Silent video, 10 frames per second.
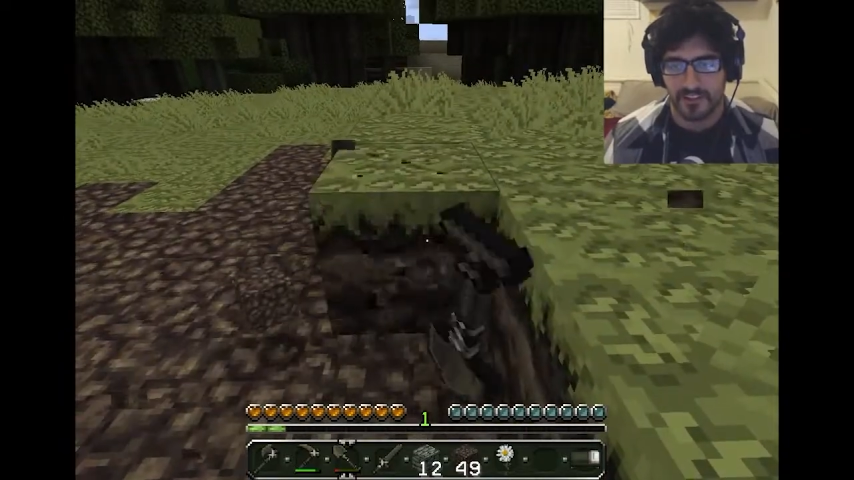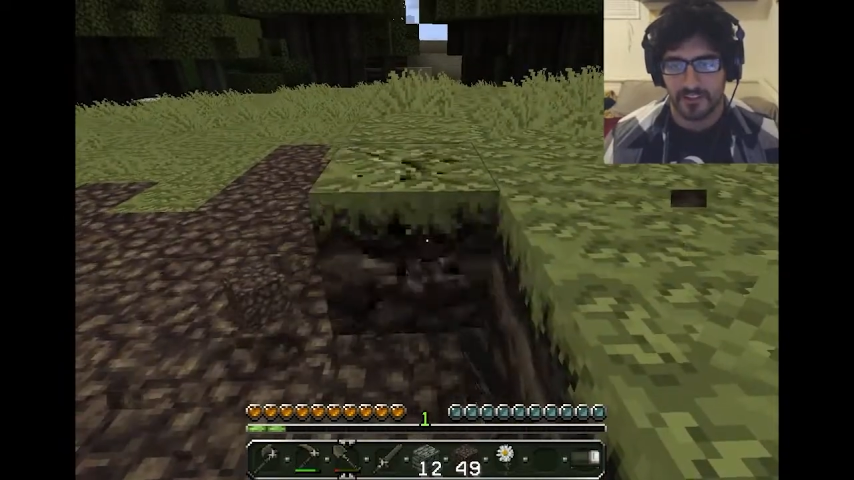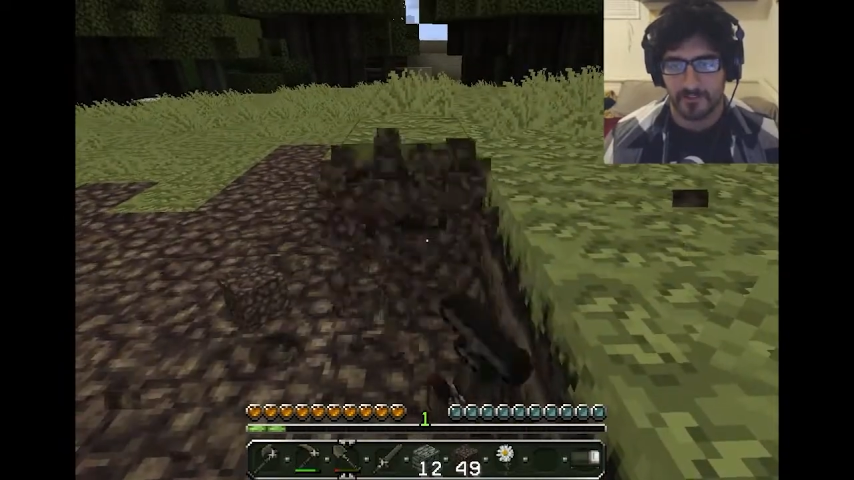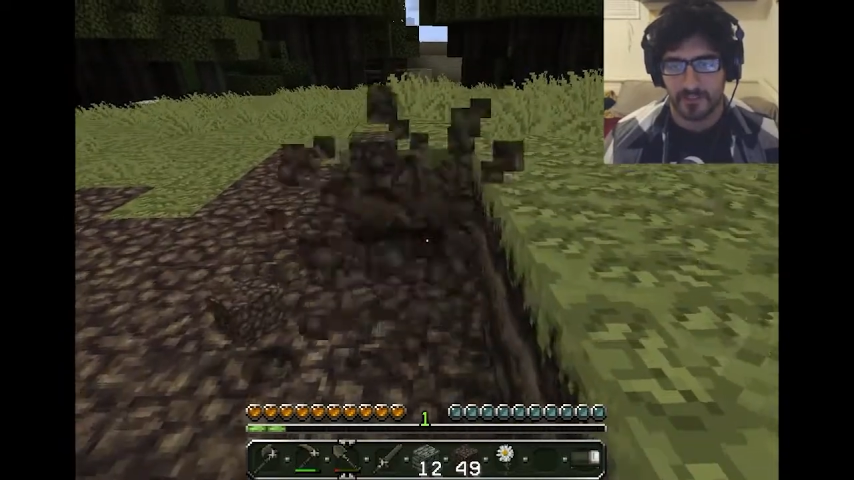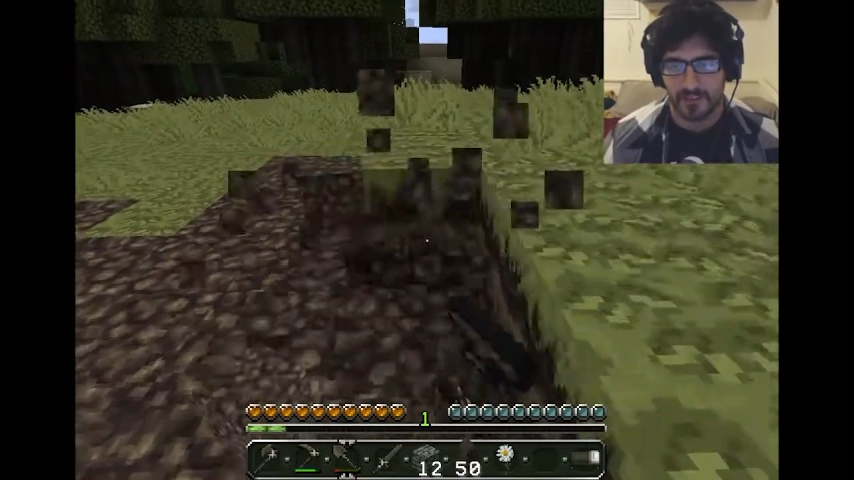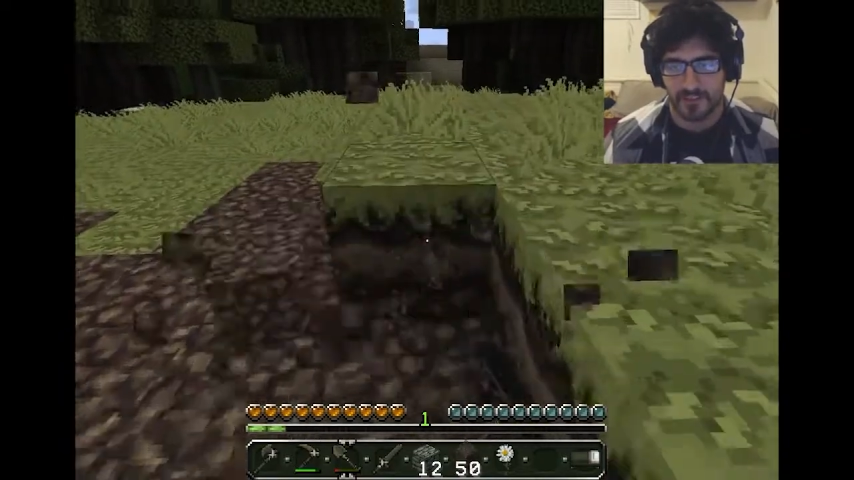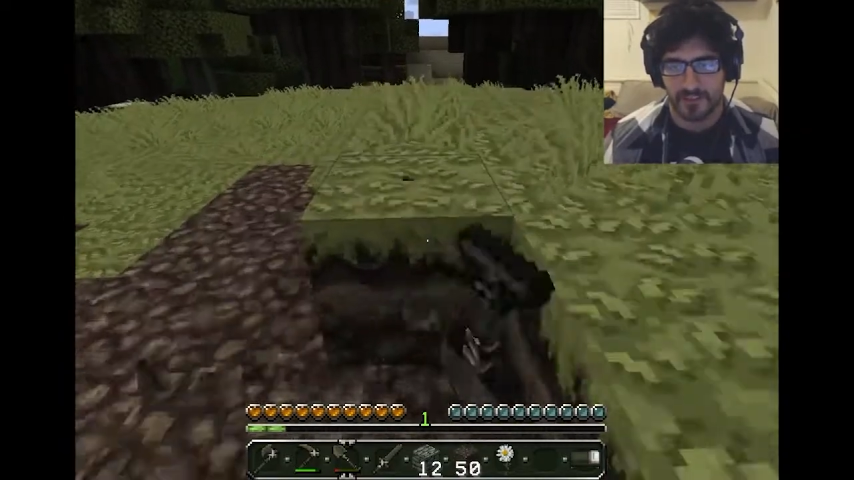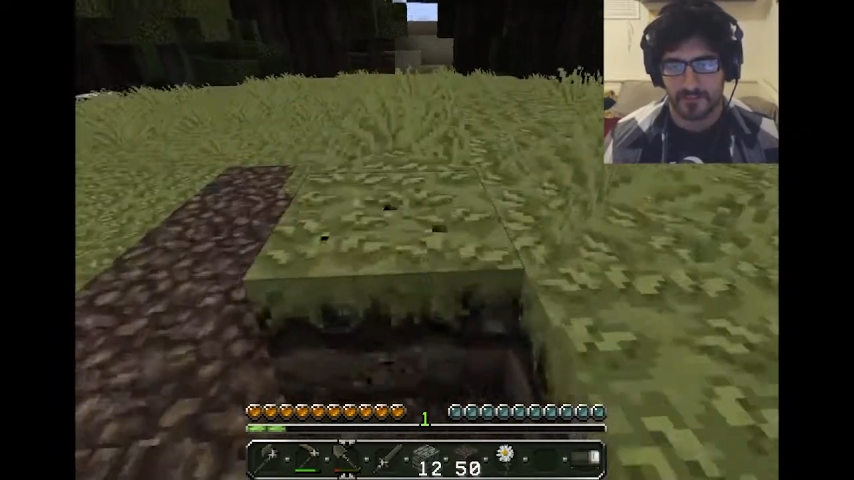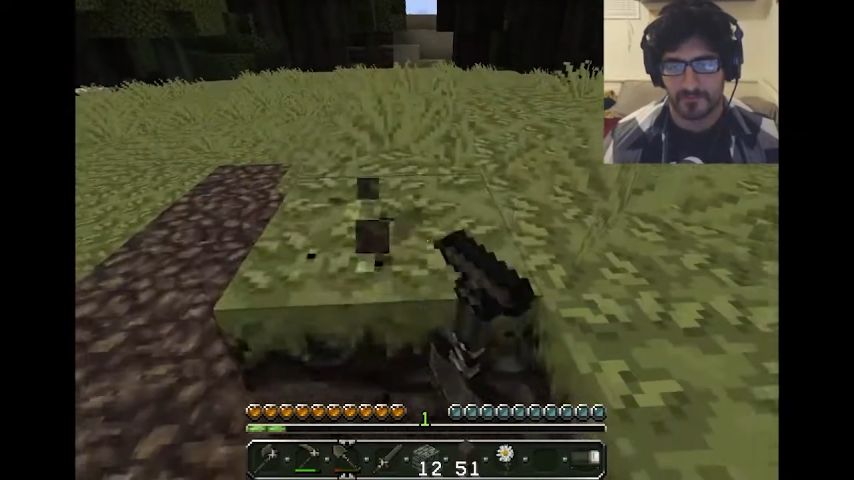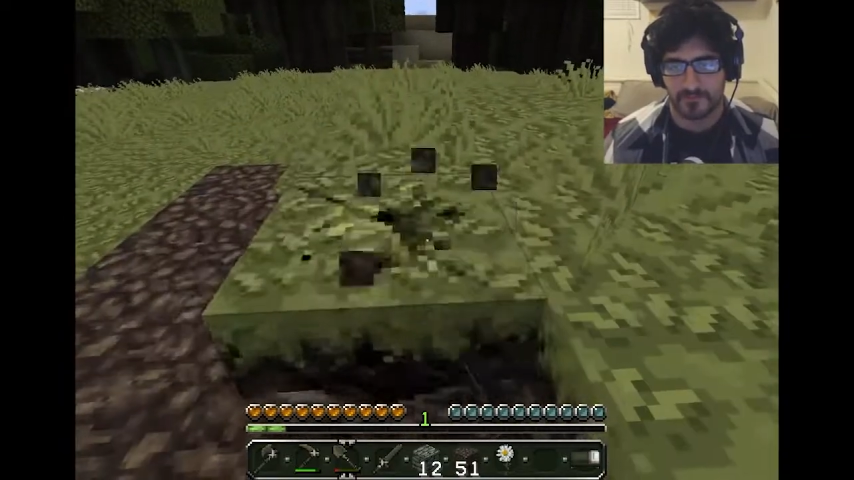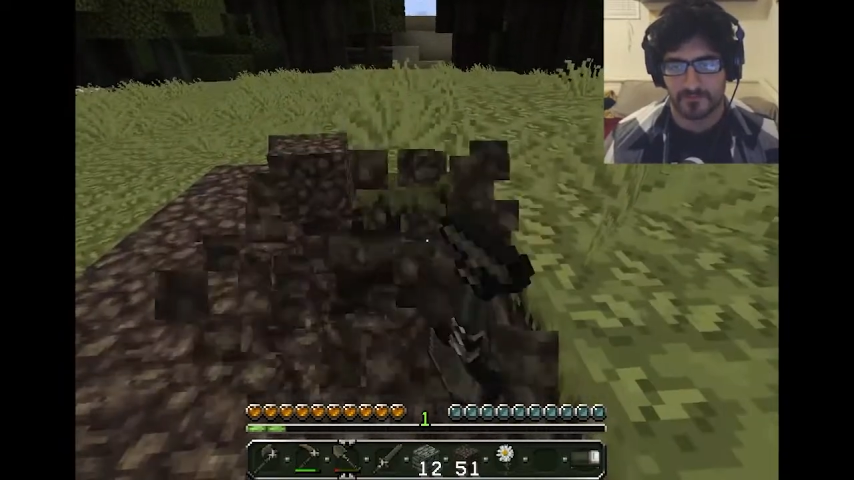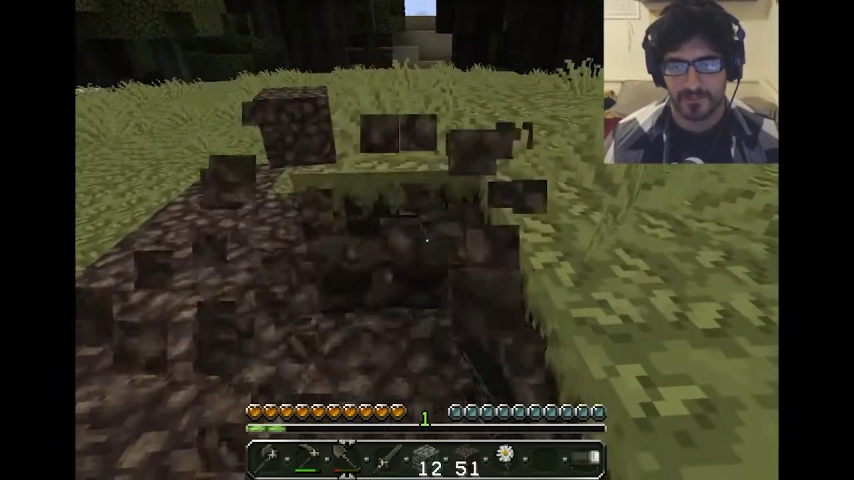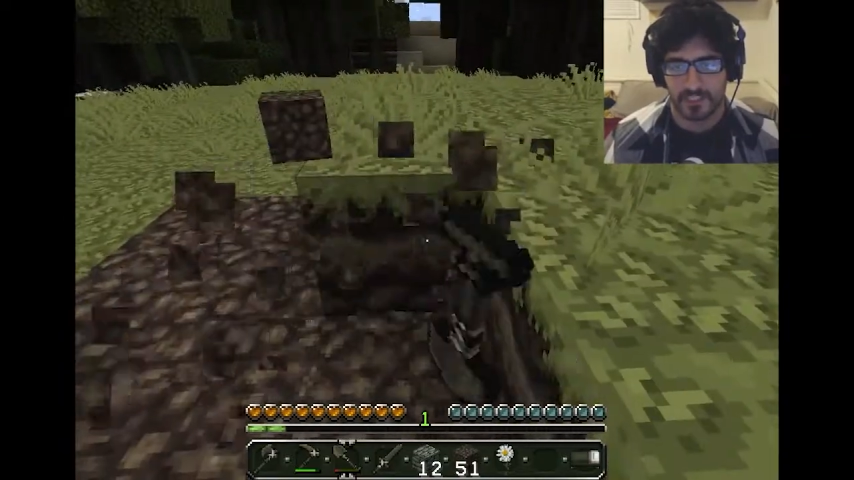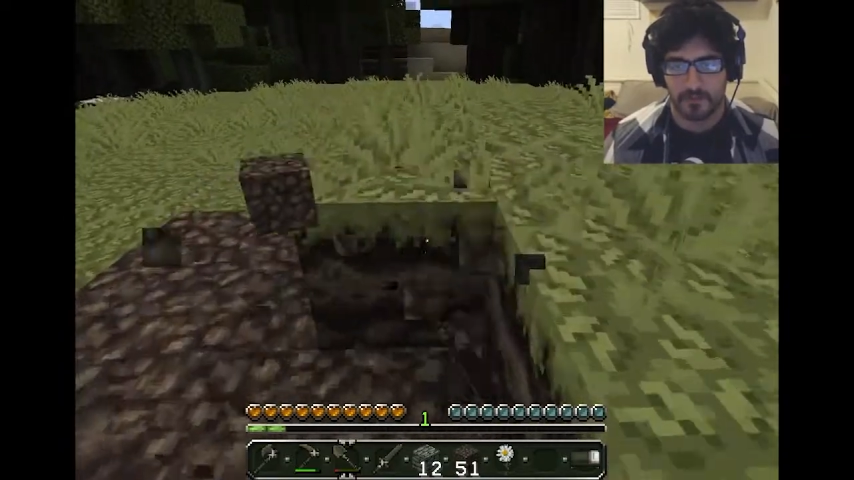But we